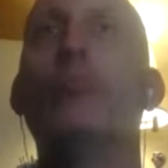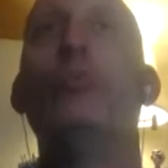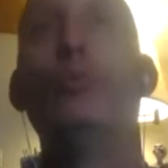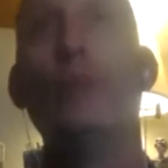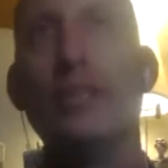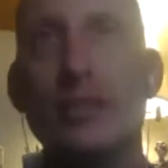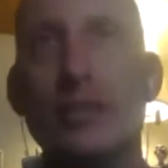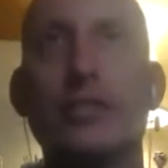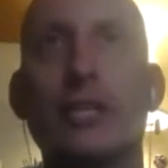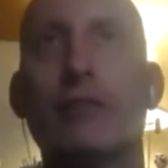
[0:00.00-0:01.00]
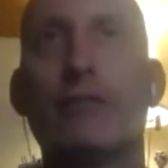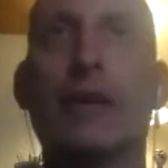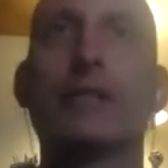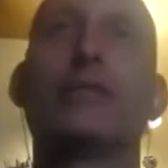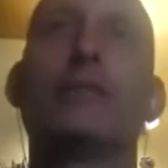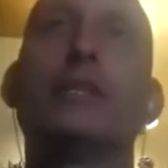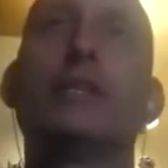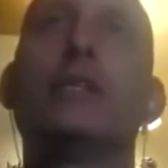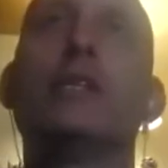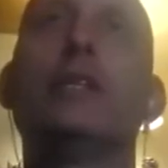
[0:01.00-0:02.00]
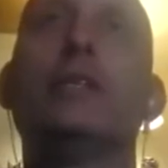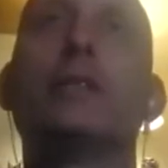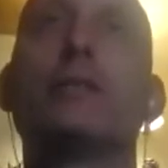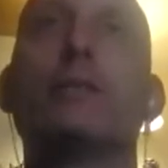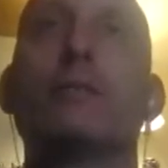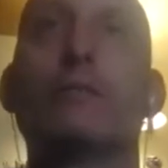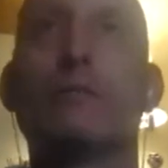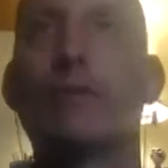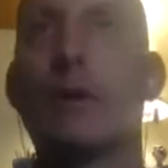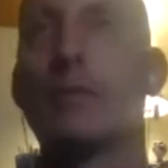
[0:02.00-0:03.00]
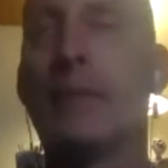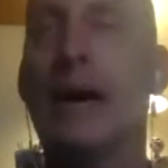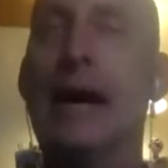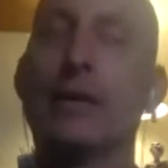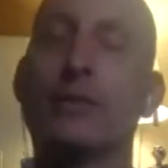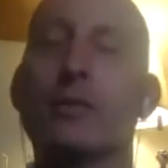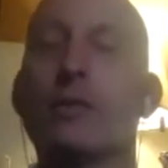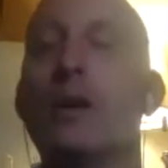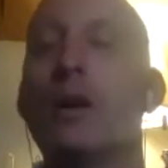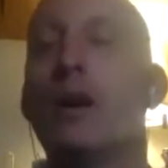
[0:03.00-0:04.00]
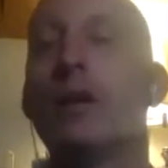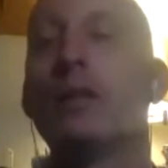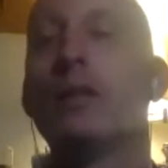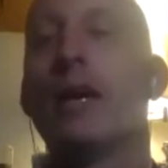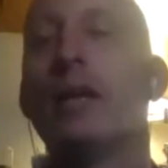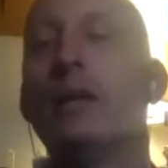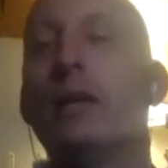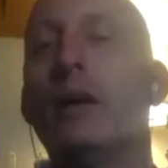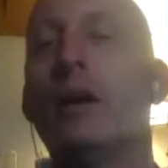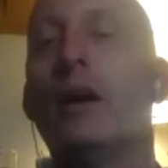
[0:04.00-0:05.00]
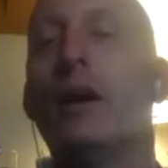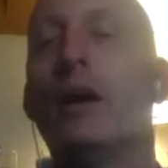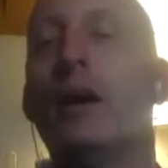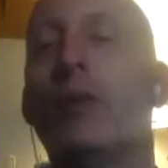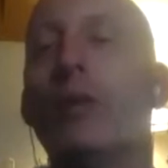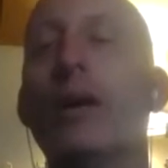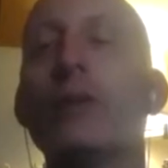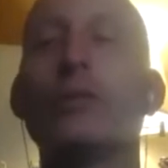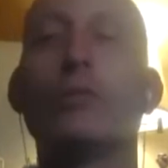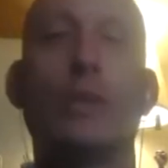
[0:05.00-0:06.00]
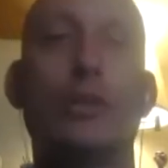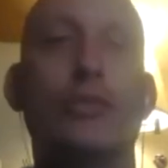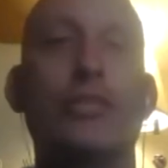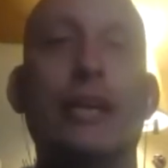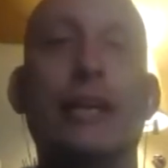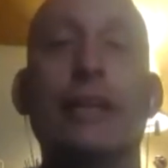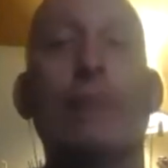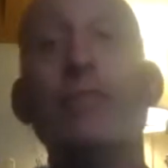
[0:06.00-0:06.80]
resulting effects of these deeds from the past, then we also will understand that if we